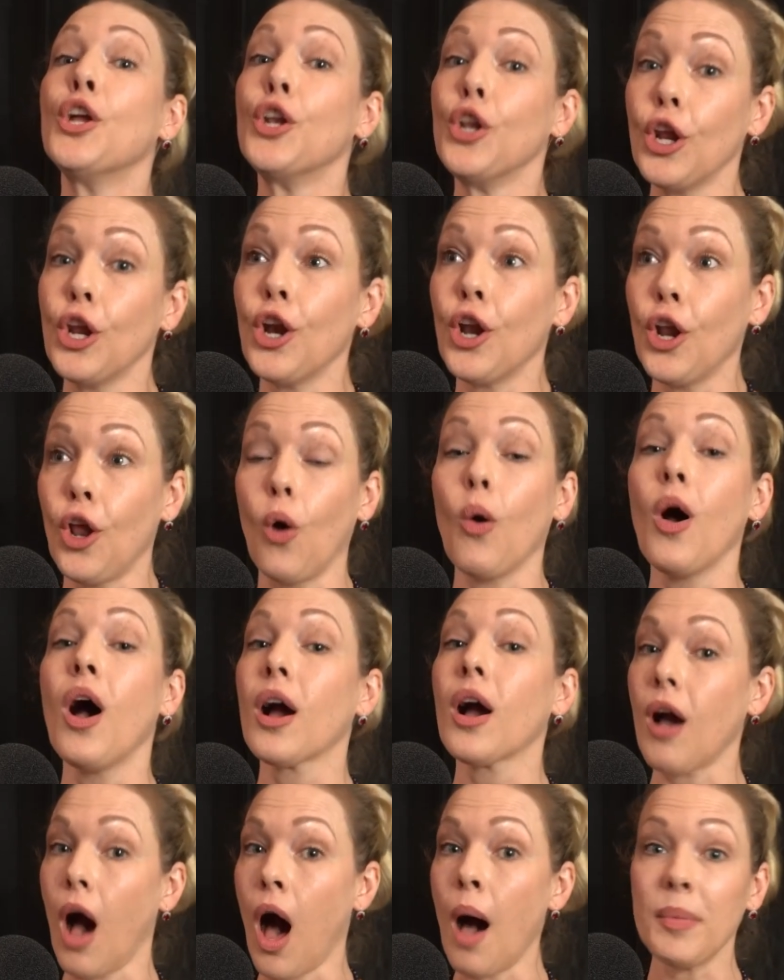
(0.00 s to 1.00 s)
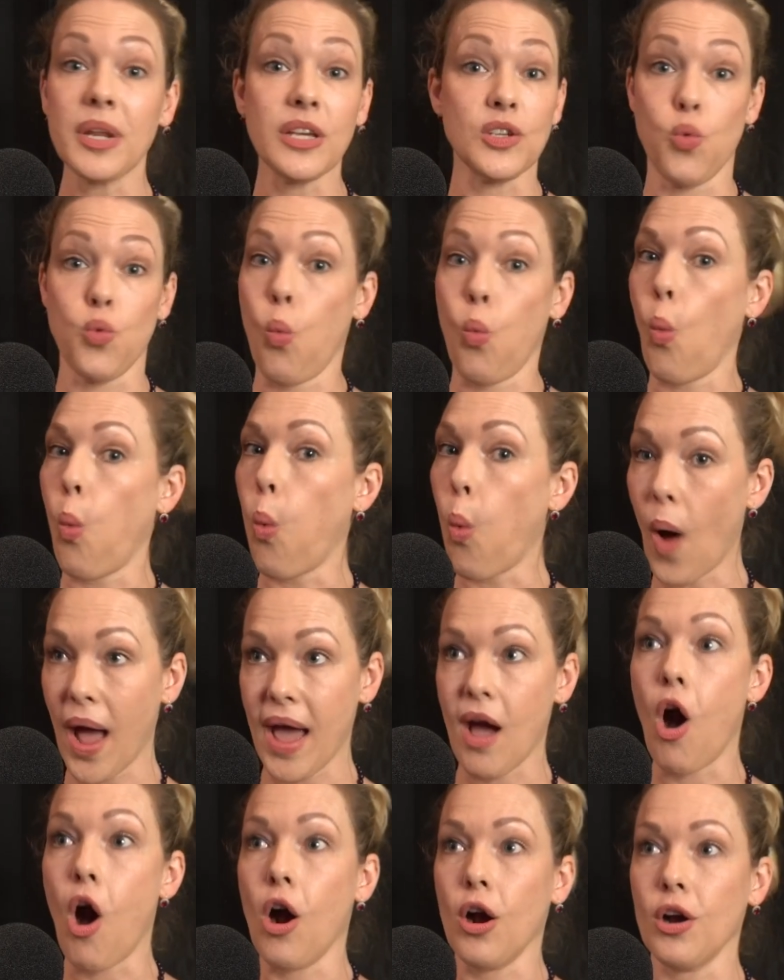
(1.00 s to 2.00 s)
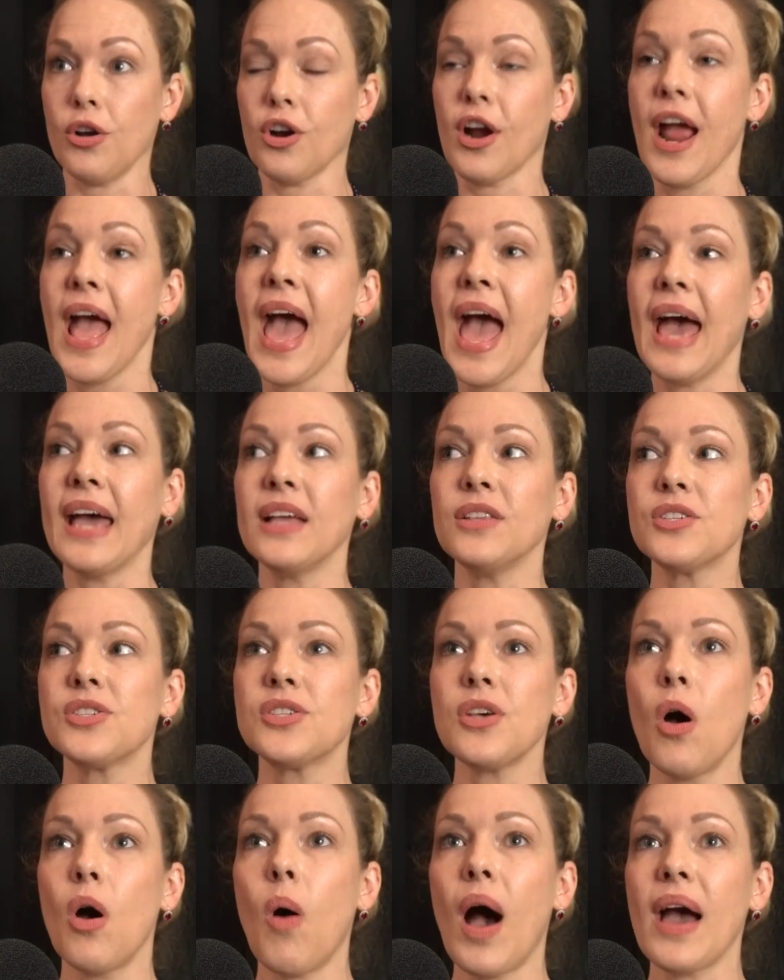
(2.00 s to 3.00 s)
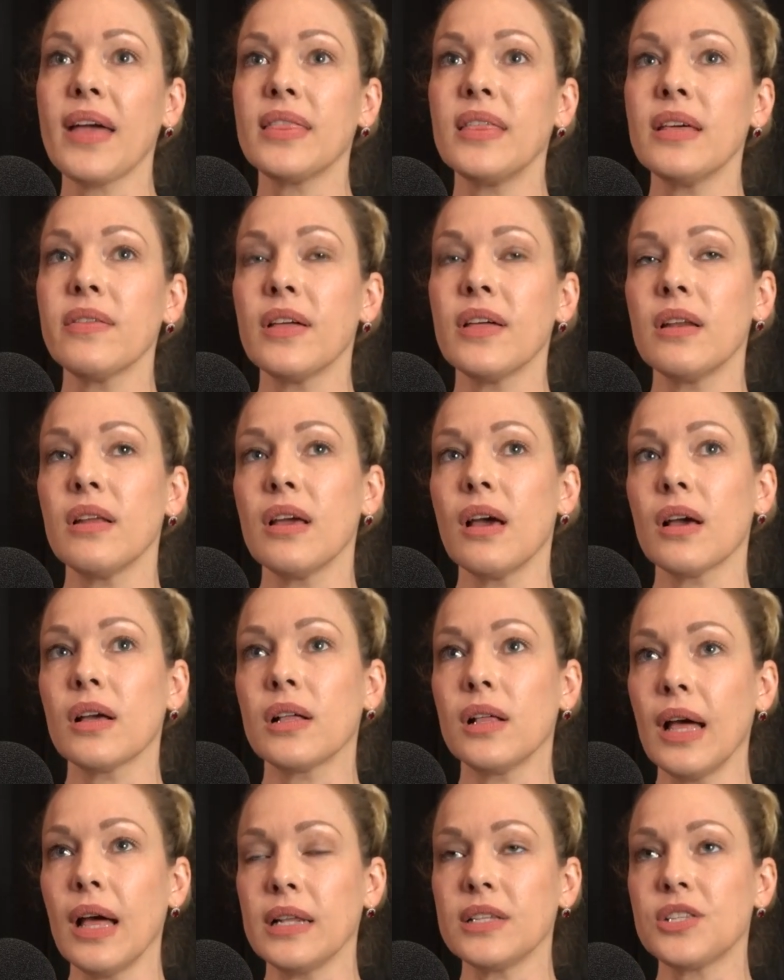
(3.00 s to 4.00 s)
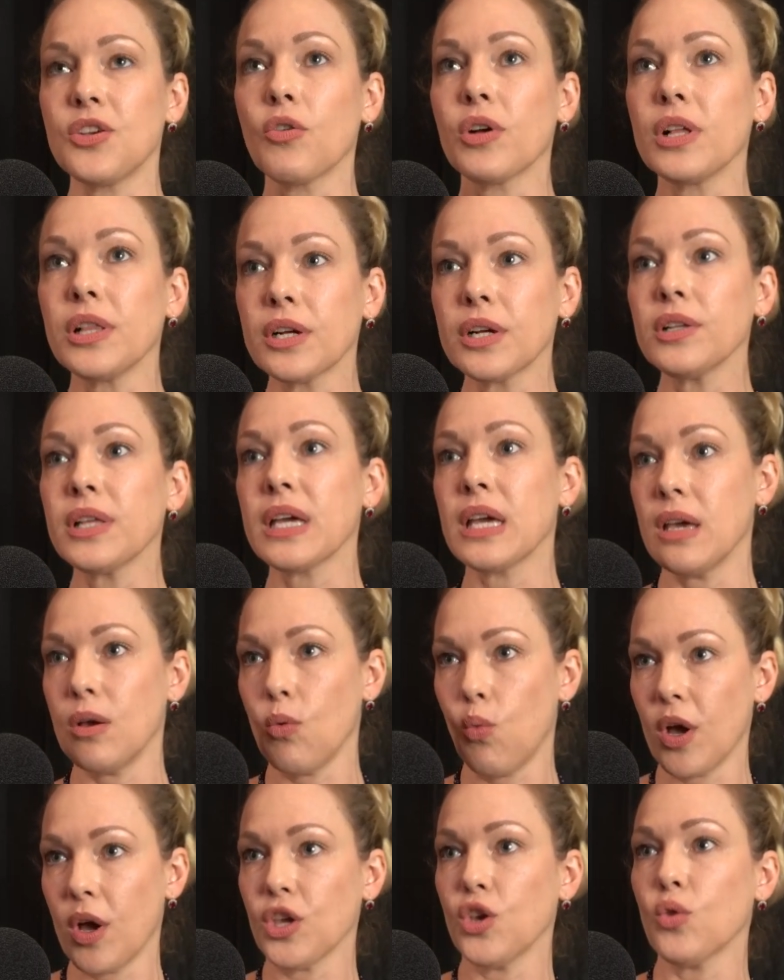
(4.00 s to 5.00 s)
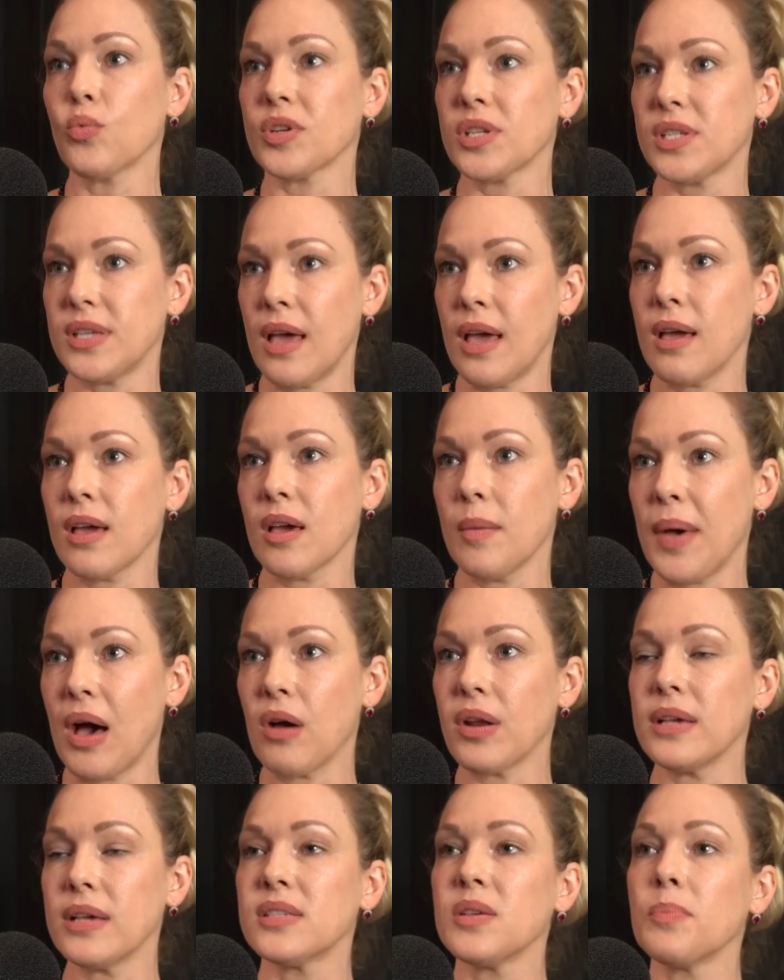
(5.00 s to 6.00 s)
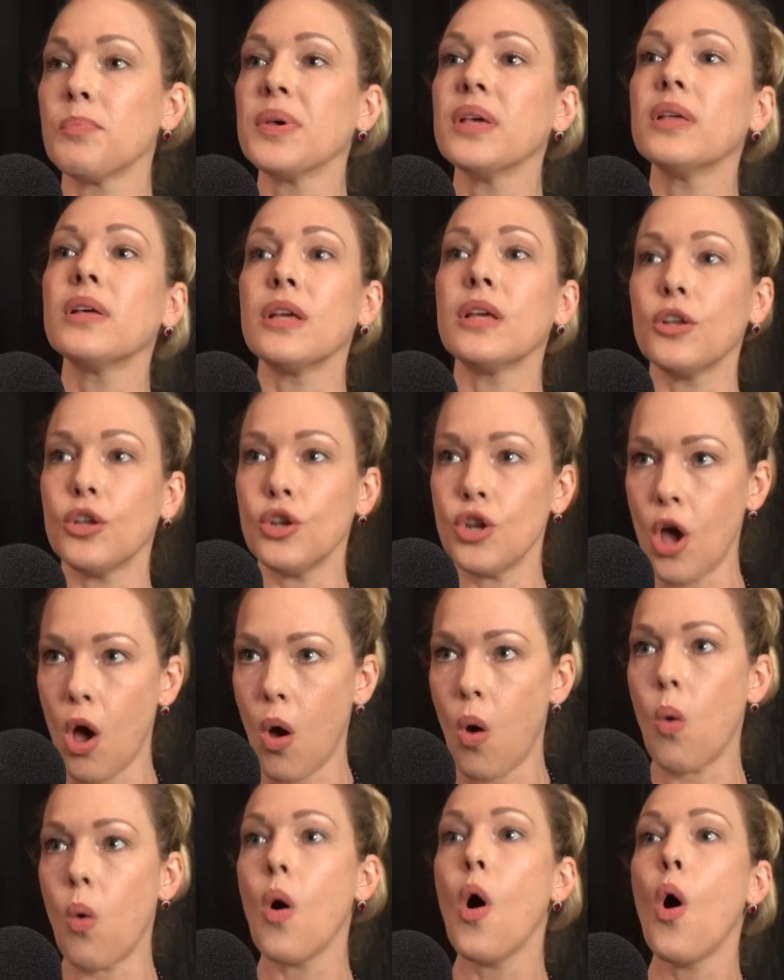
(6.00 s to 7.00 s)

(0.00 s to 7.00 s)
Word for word: No, no, no, no. Comedy's way harder. And so I think that, and so clearly what you were saying about his ability to know